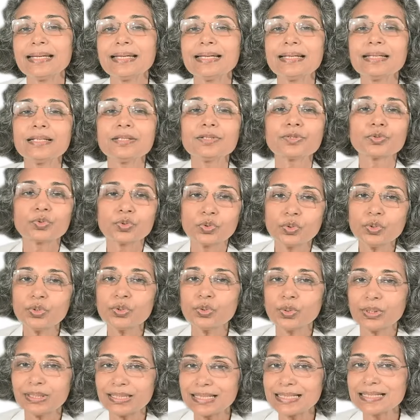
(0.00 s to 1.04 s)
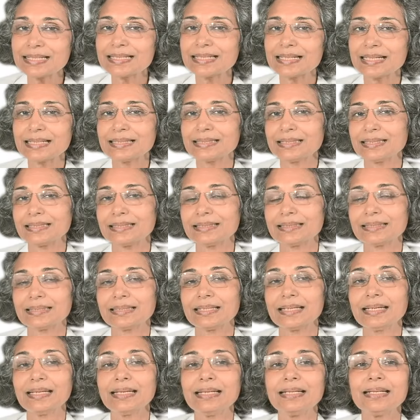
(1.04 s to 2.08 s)
It is good to understand that
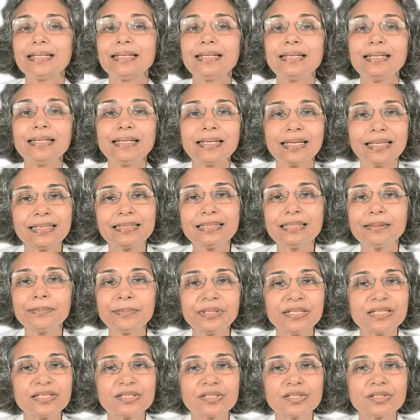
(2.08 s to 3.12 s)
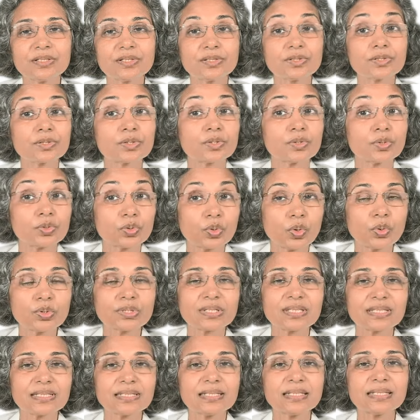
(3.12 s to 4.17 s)
neither medicines nor
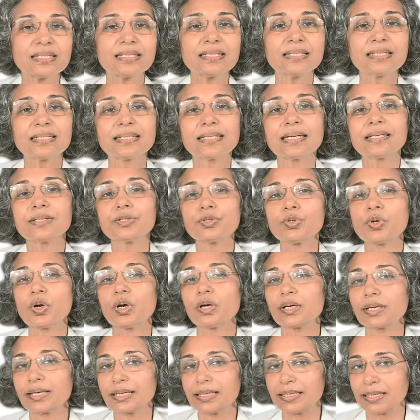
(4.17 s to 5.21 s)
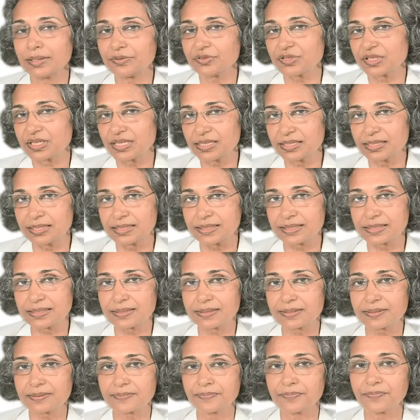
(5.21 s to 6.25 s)
surgery can cure a lifestyle
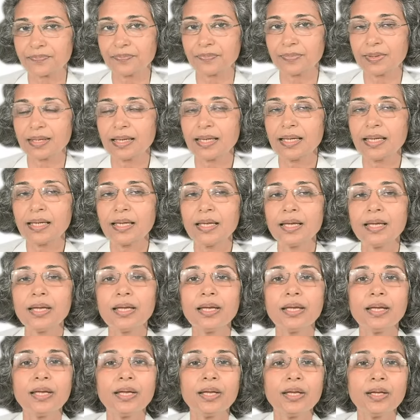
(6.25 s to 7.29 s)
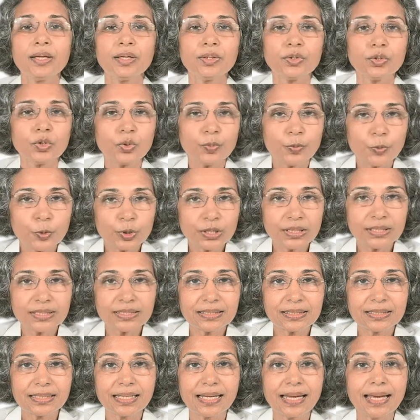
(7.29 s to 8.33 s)
disease. To put
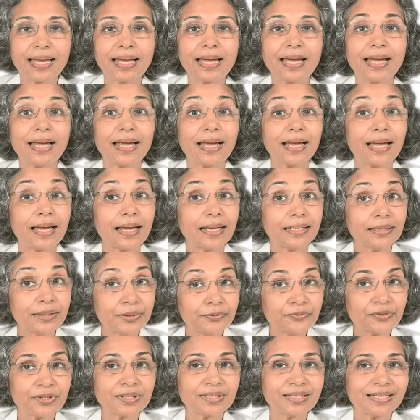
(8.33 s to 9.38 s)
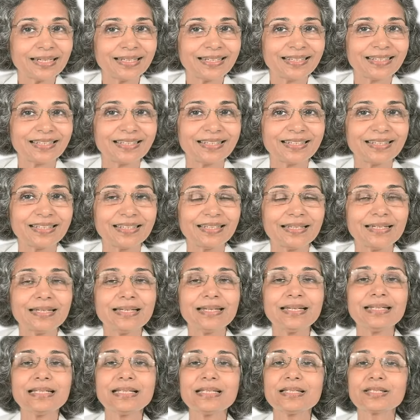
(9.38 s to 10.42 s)
it differently,
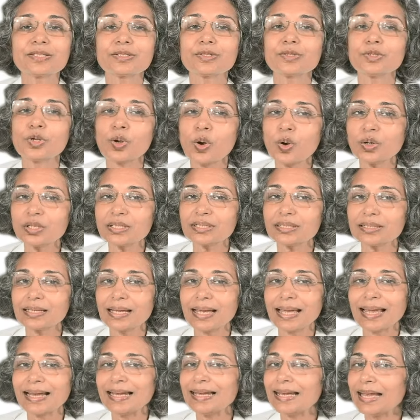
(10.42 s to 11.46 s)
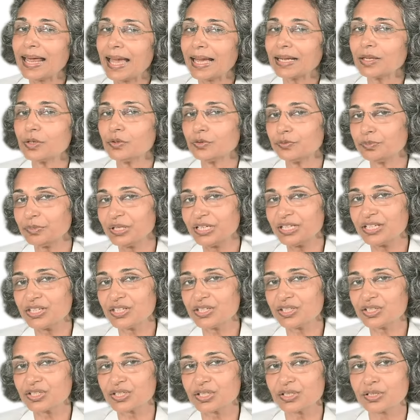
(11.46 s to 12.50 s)
it is not a lack of
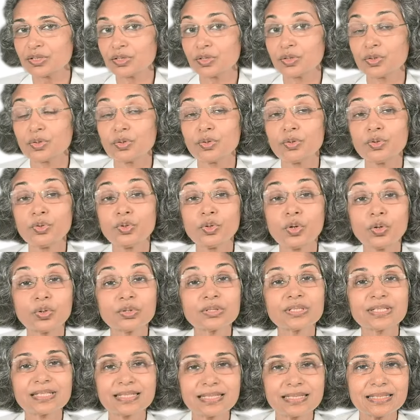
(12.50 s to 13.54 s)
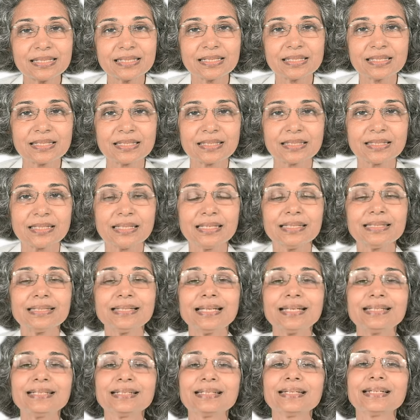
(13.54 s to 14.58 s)
medication nor surgery
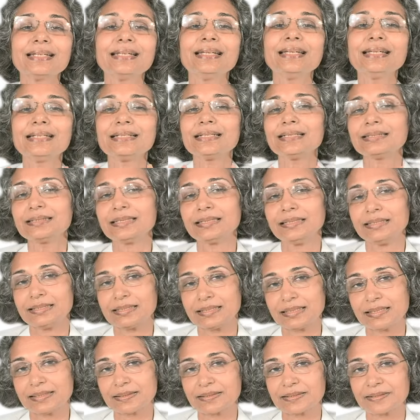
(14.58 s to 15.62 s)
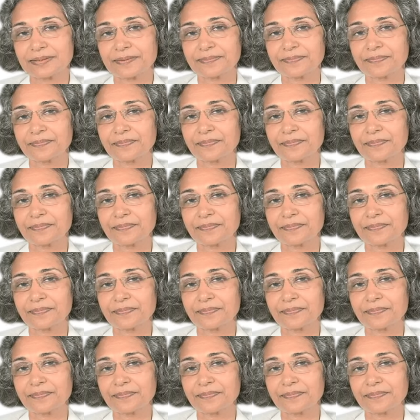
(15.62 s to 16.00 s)
that created the disease.